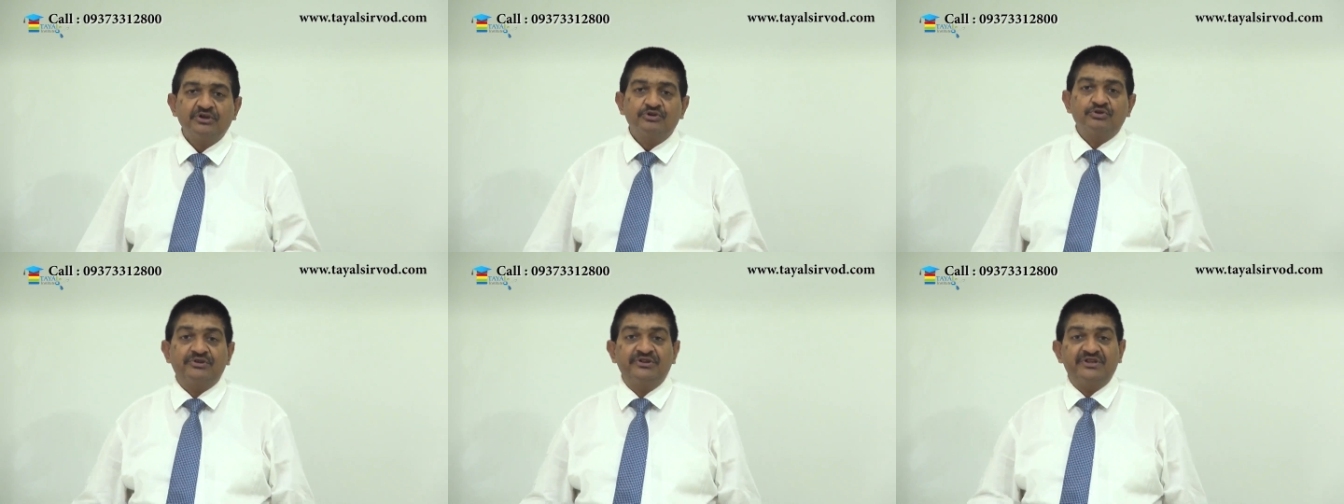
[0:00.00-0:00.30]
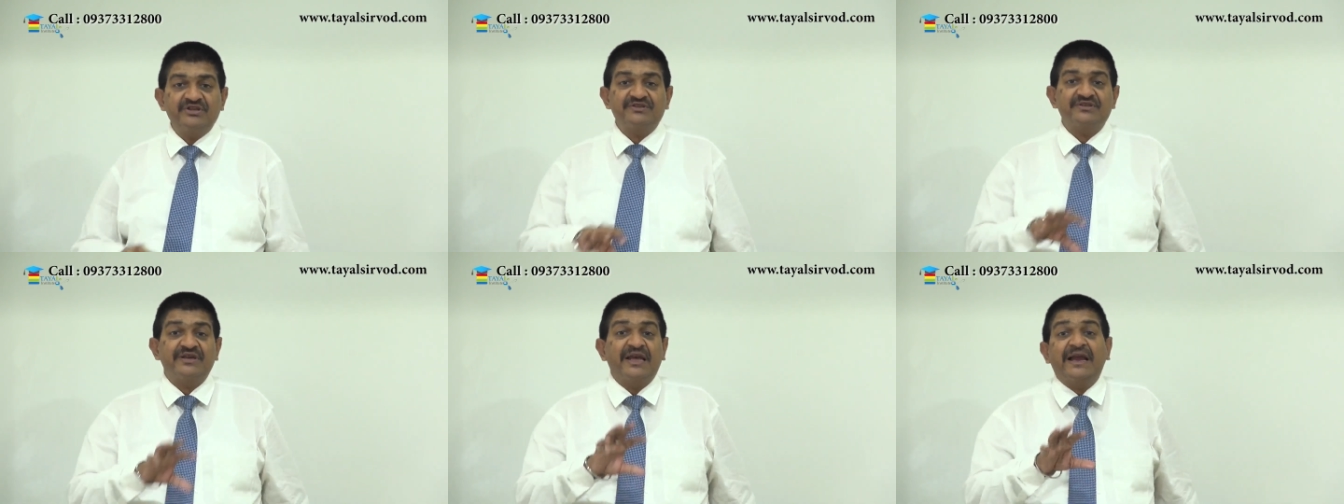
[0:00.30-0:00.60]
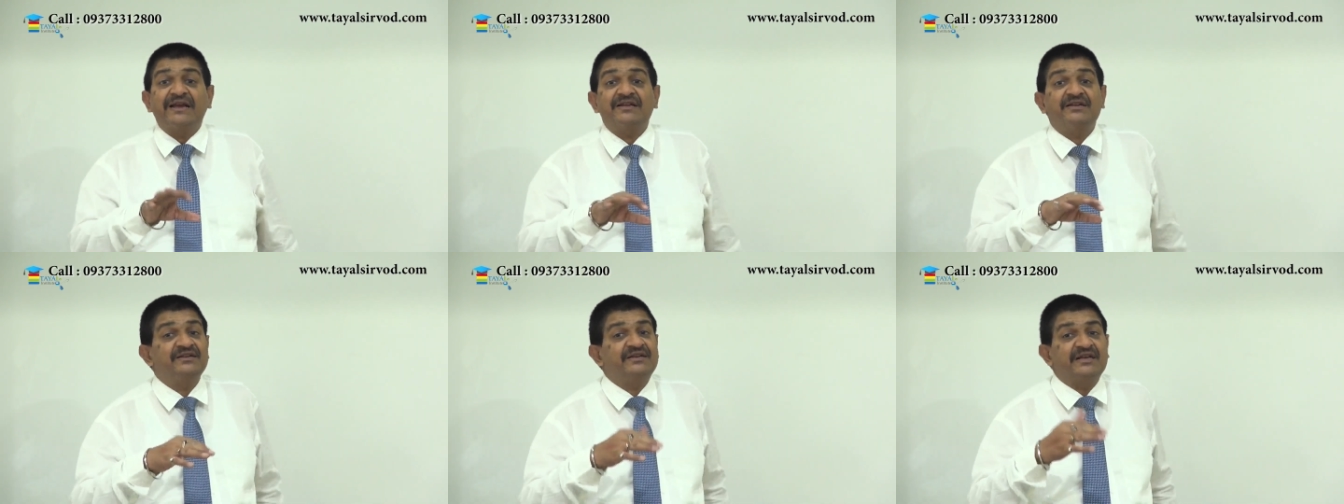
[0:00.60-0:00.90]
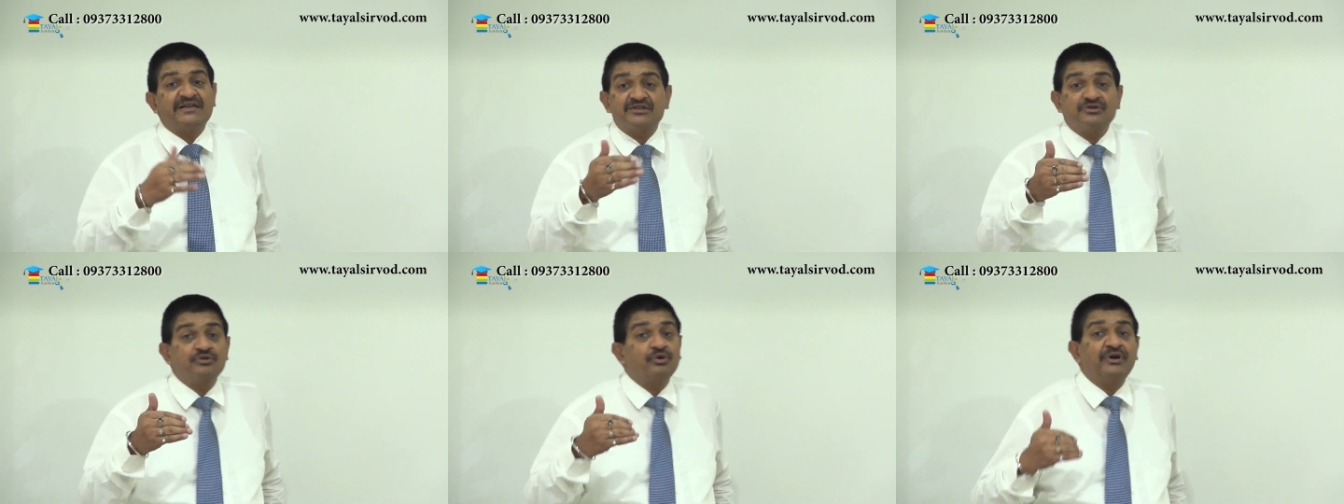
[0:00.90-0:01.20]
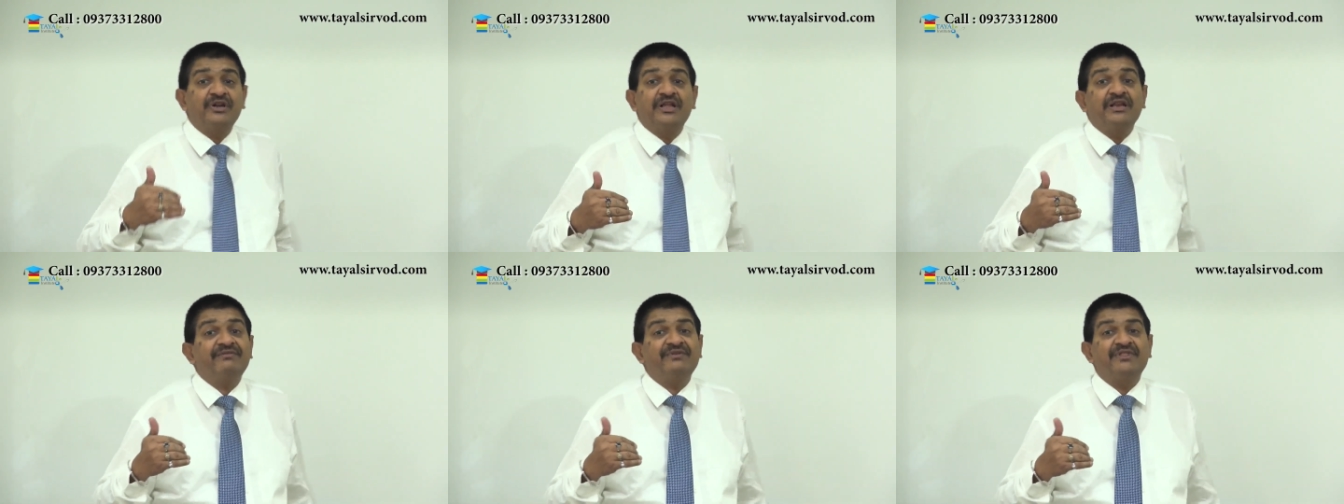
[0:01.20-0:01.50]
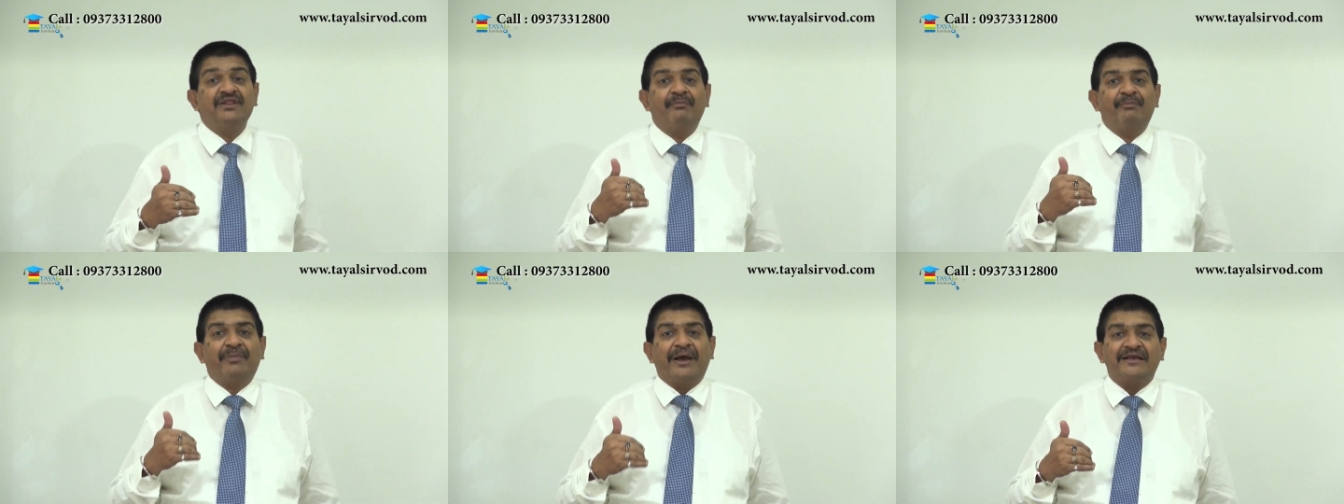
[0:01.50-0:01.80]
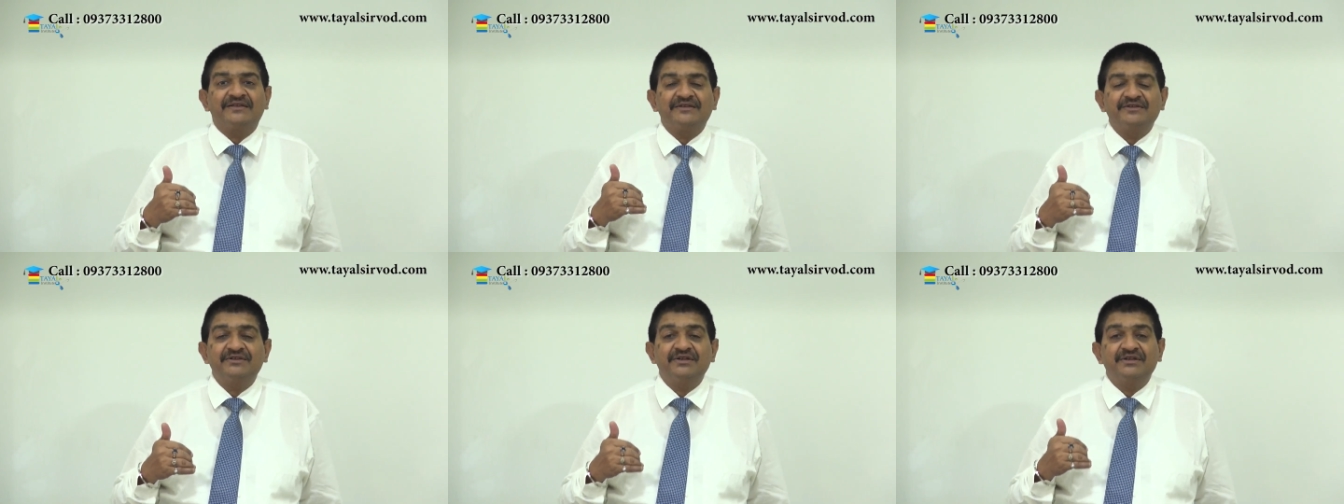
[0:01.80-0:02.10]
So this act does not deal with the
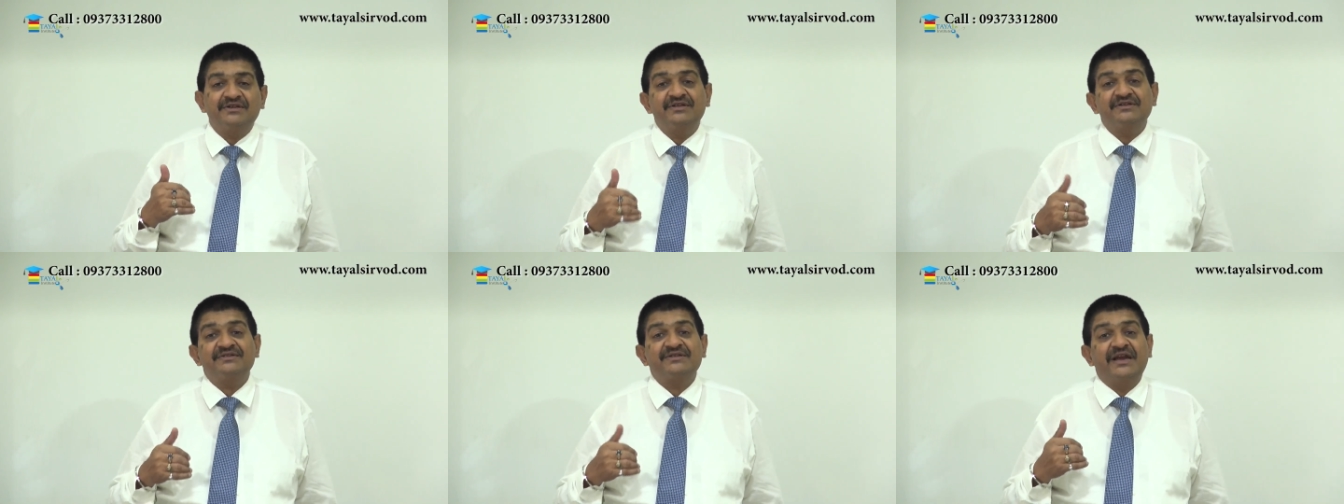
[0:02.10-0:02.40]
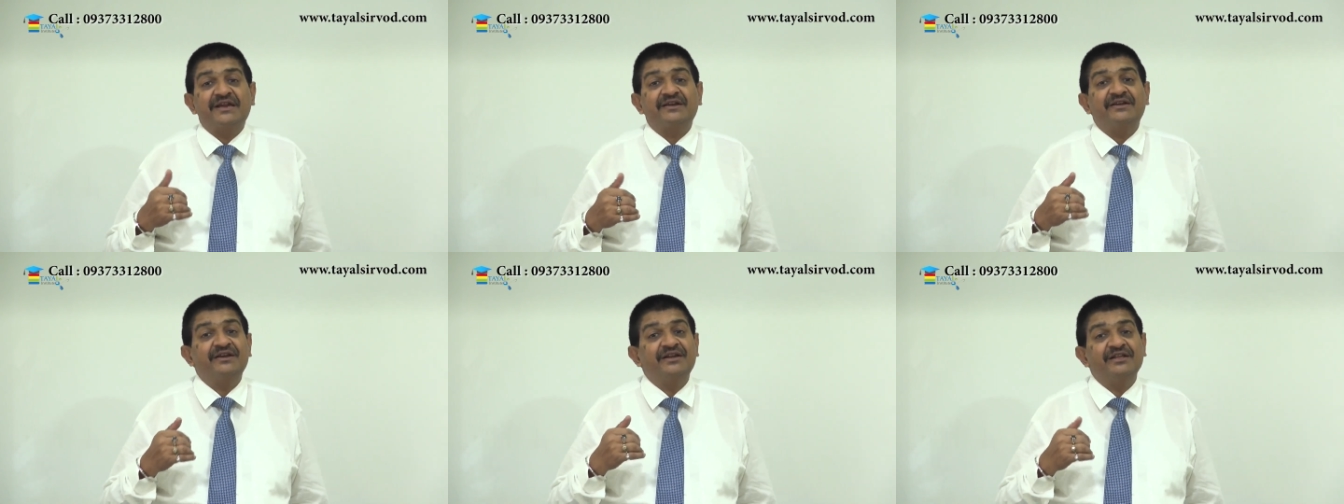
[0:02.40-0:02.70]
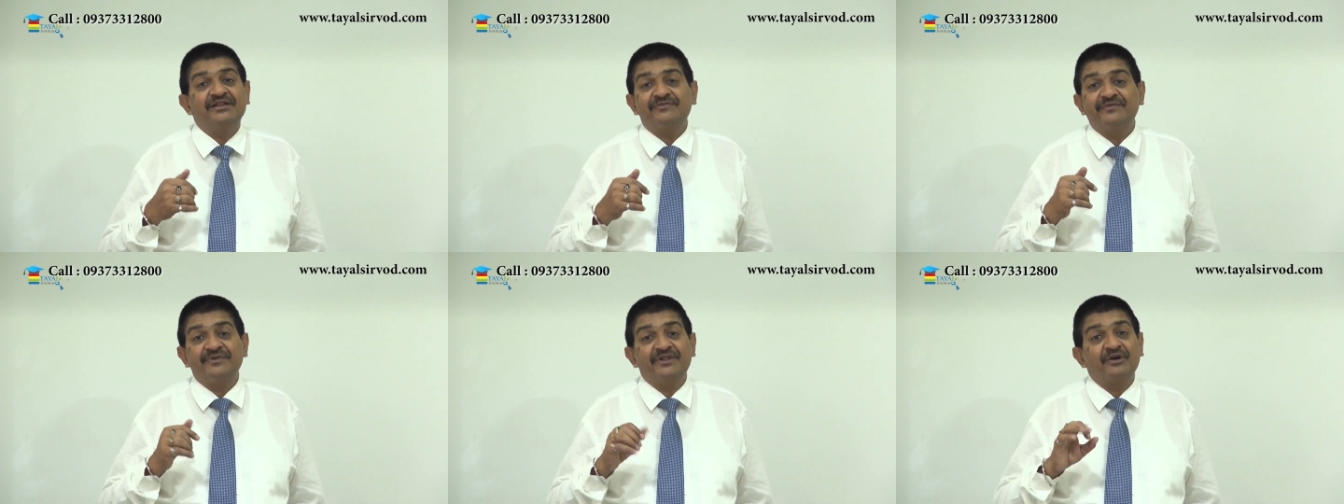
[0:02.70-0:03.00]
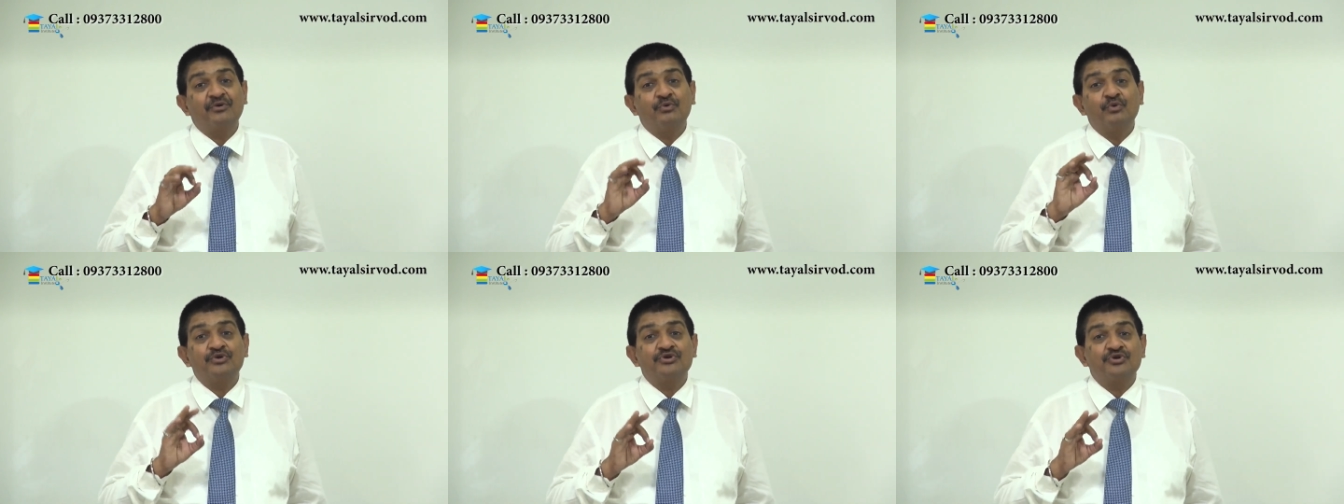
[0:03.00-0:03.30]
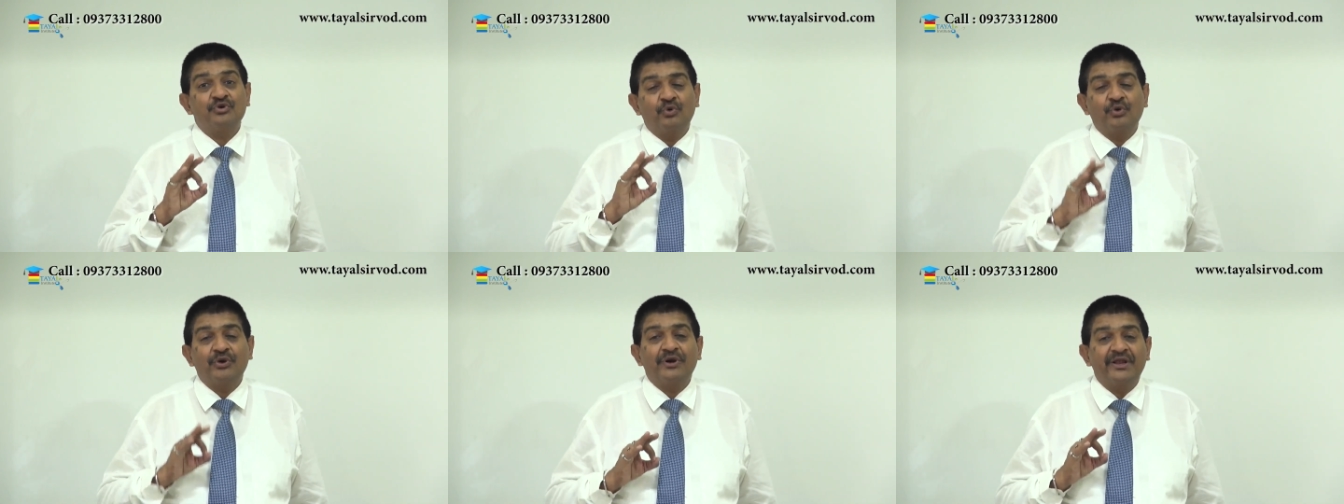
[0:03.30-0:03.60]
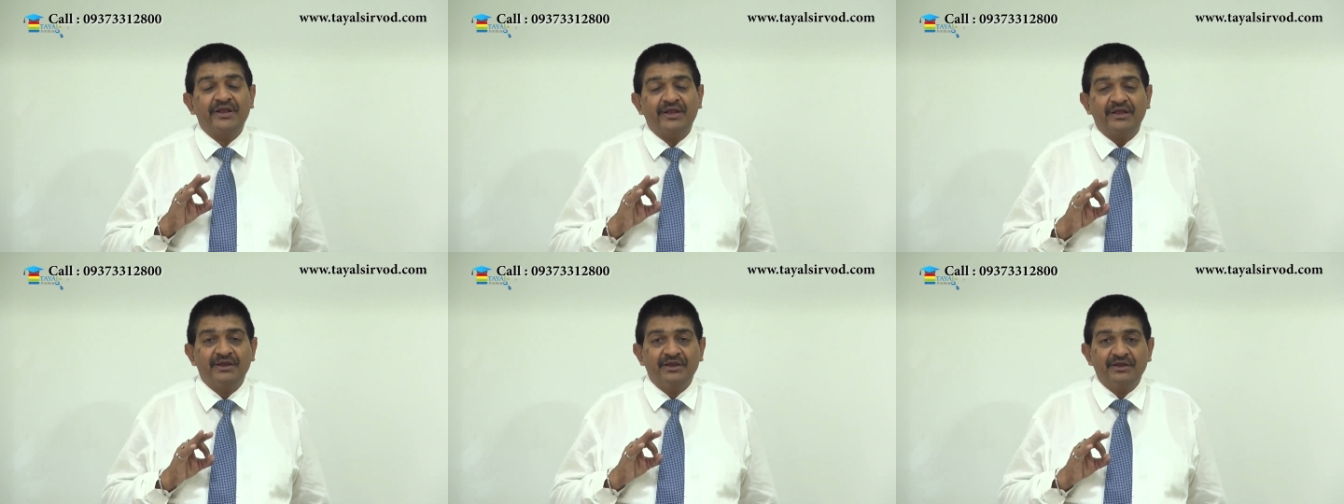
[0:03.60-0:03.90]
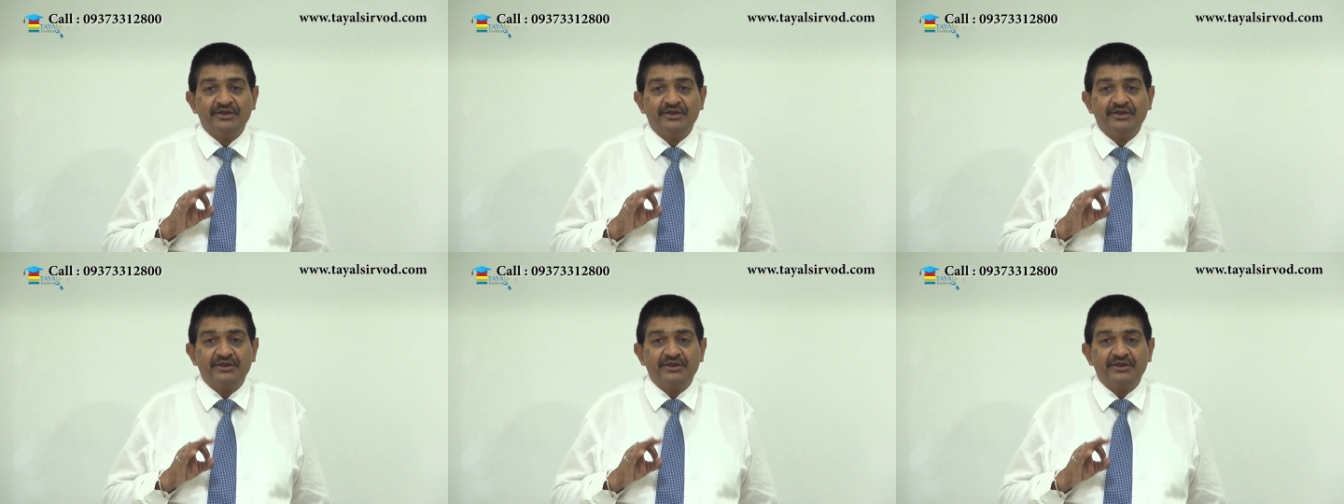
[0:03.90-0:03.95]
passenger, this act deals with the goods only.